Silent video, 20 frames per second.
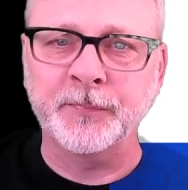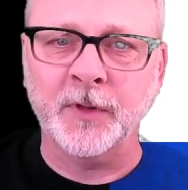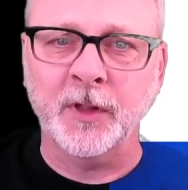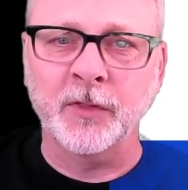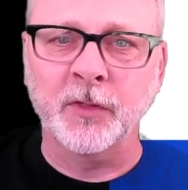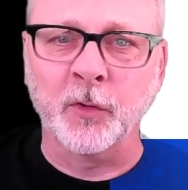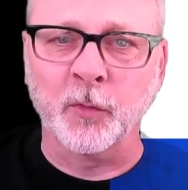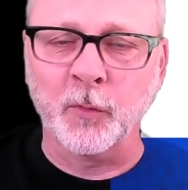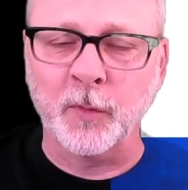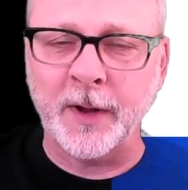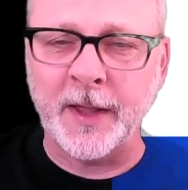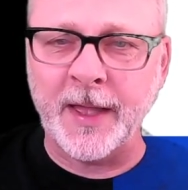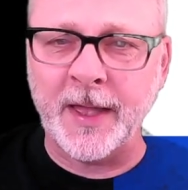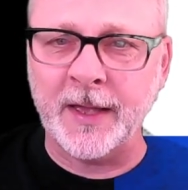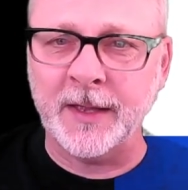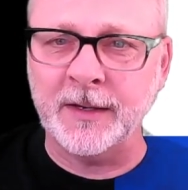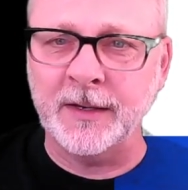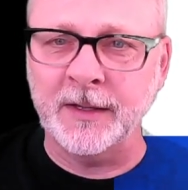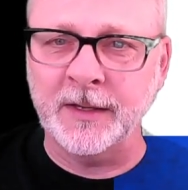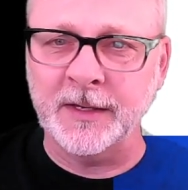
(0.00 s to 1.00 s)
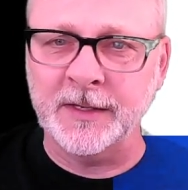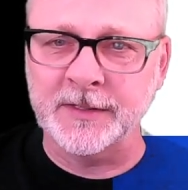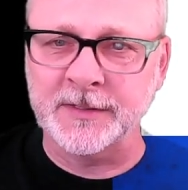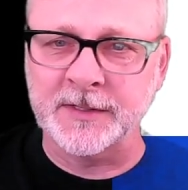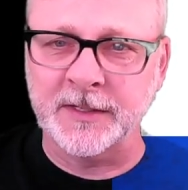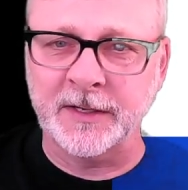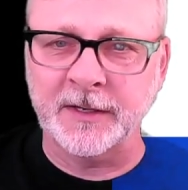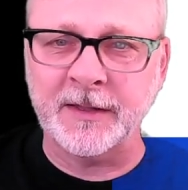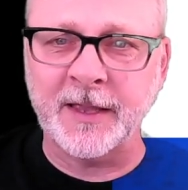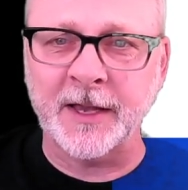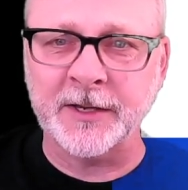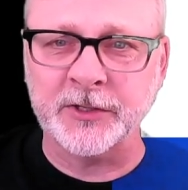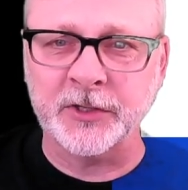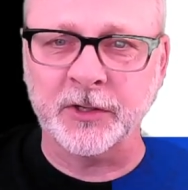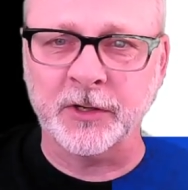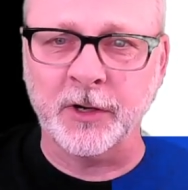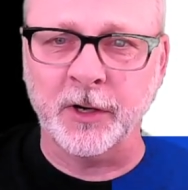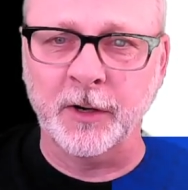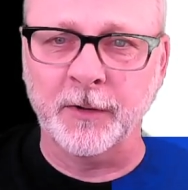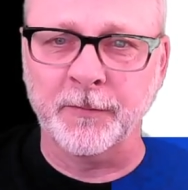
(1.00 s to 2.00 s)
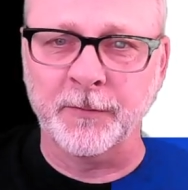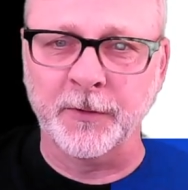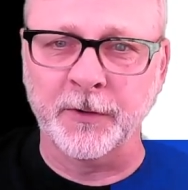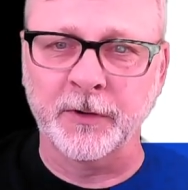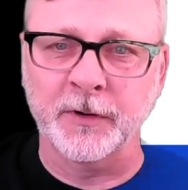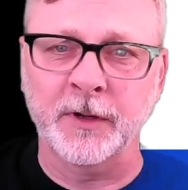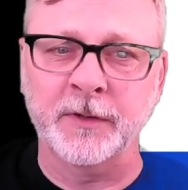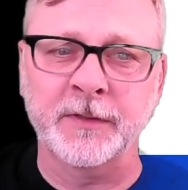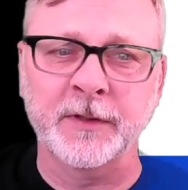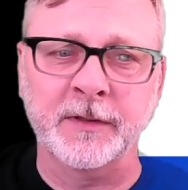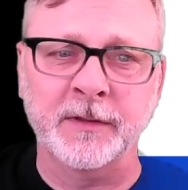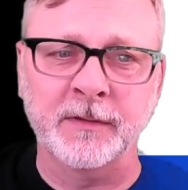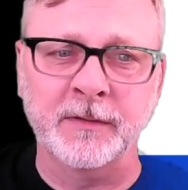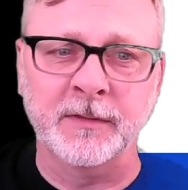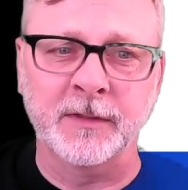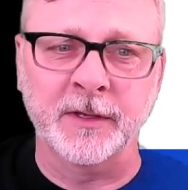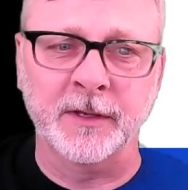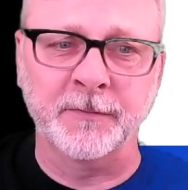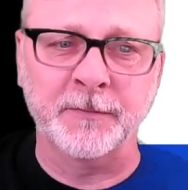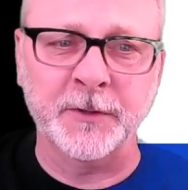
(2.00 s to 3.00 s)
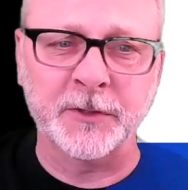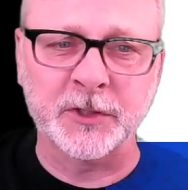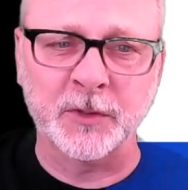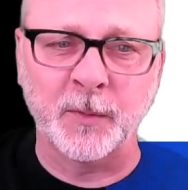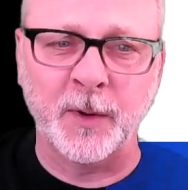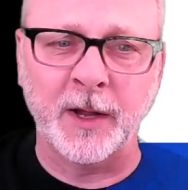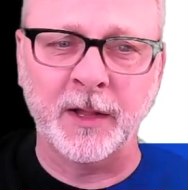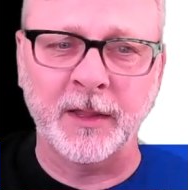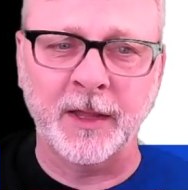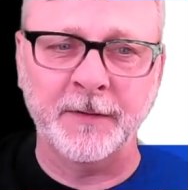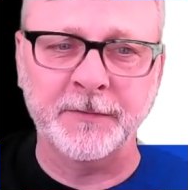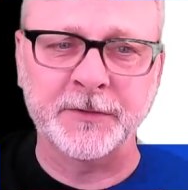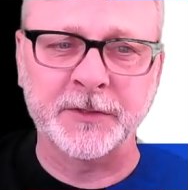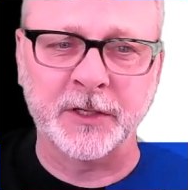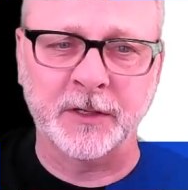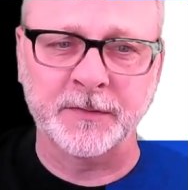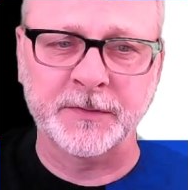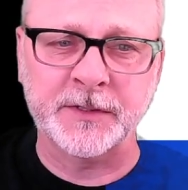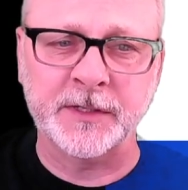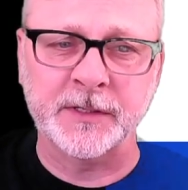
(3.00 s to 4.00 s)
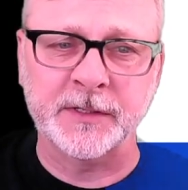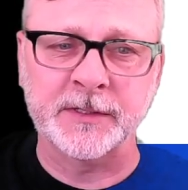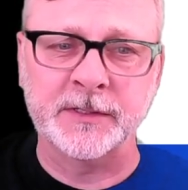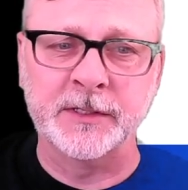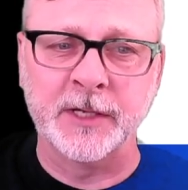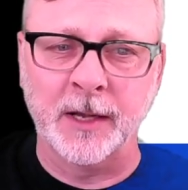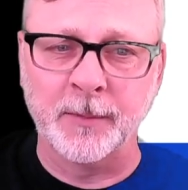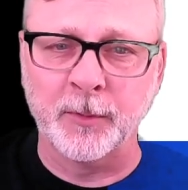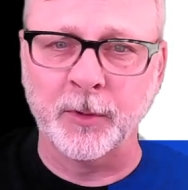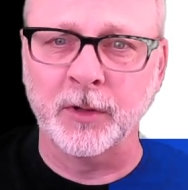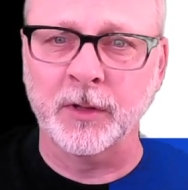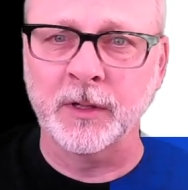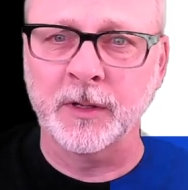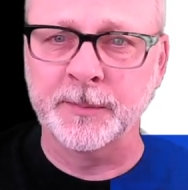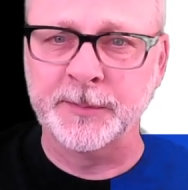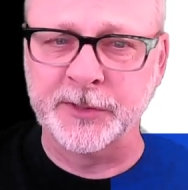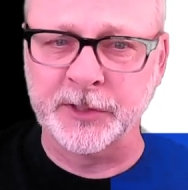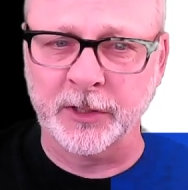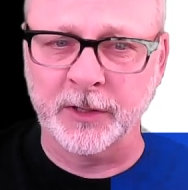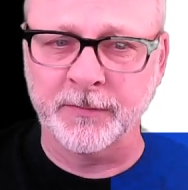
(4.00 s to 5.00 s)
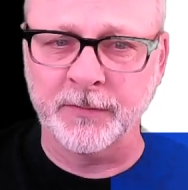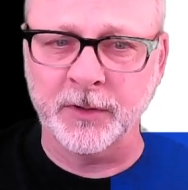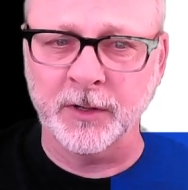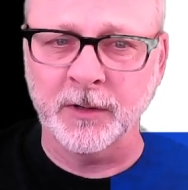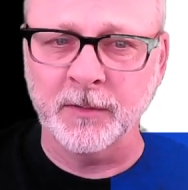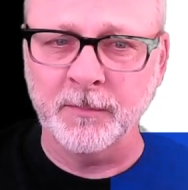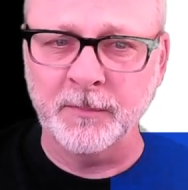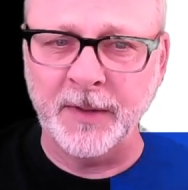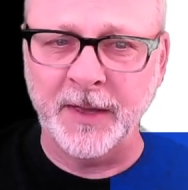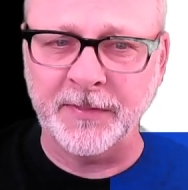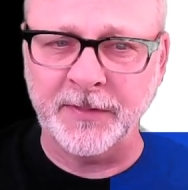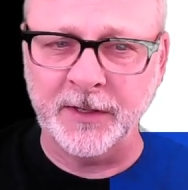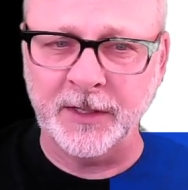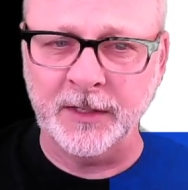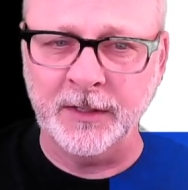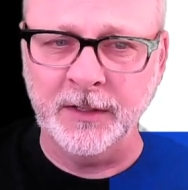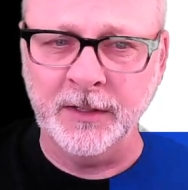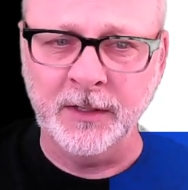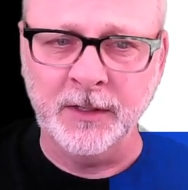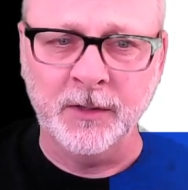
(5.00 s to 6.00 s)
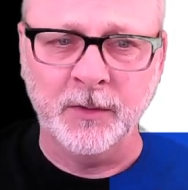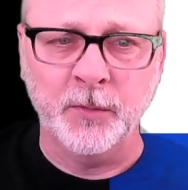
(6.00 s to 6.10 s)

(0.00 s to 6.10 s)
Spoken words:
The red is the detection curve for the Fish and Wildlife Service's double observer method,